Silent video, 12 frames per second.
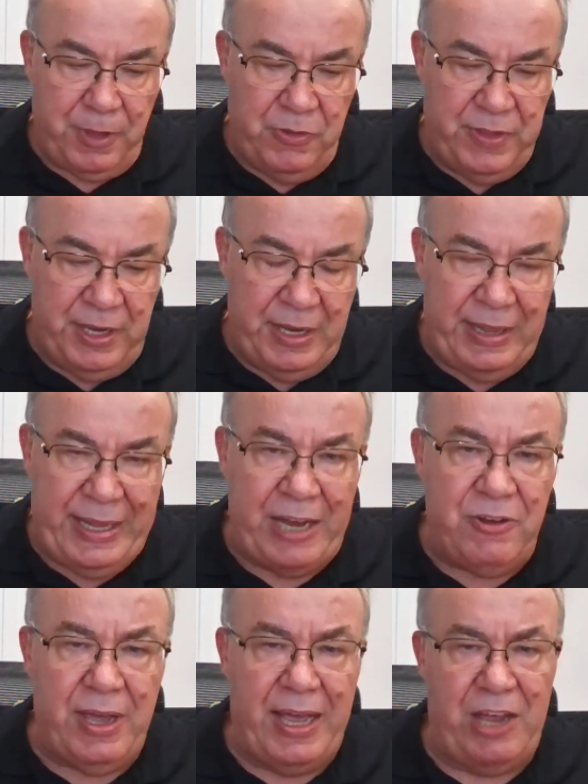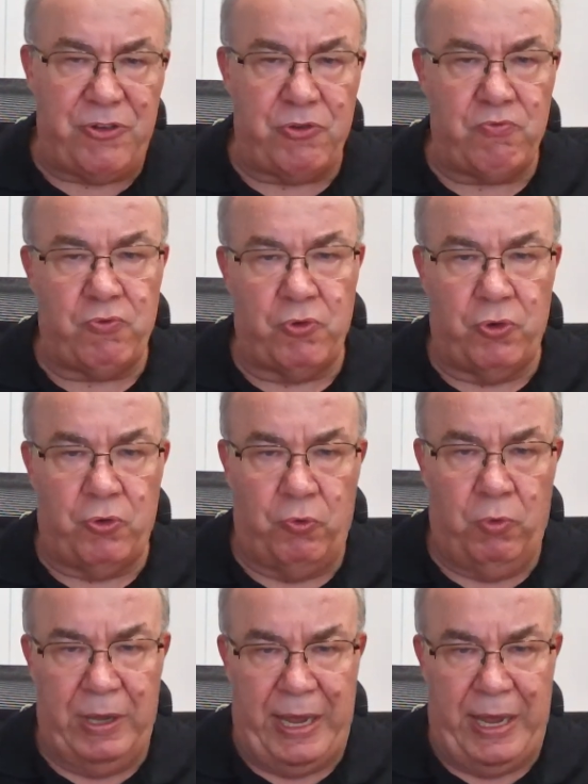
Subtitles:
the lender, as a rule, will